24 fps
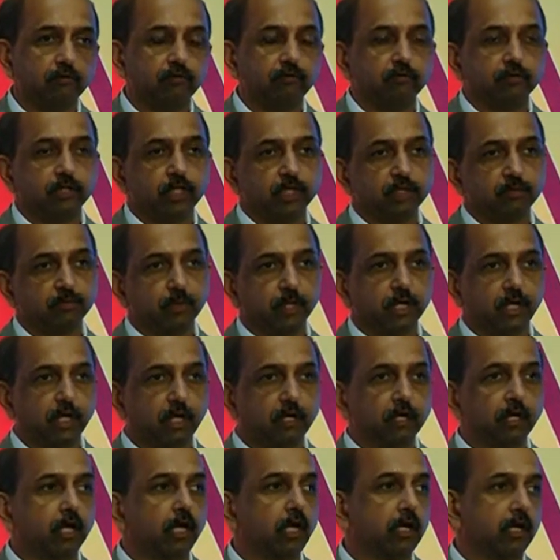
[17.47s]
to this
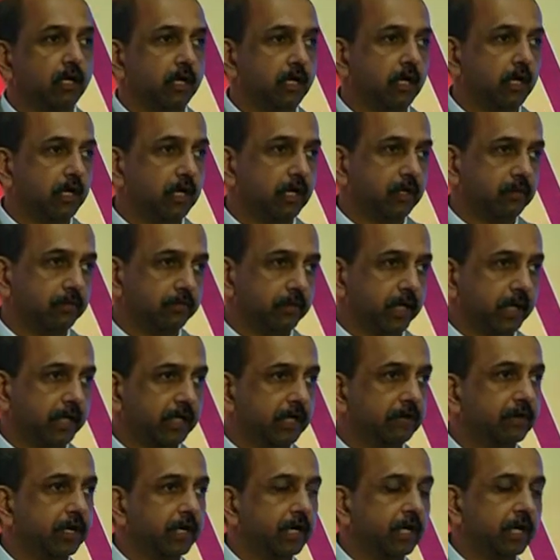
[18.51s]
particular
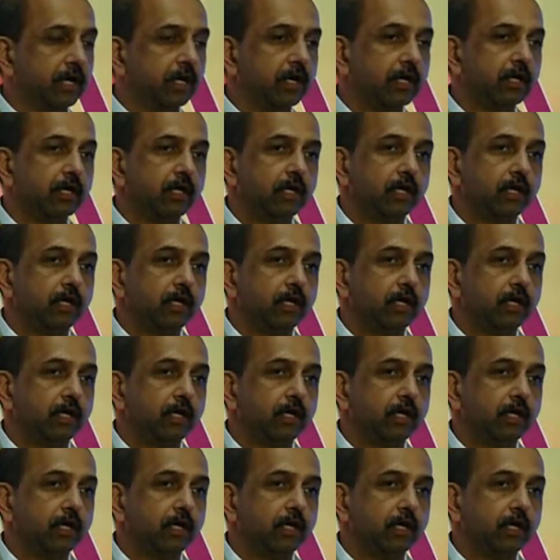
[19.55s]
activity.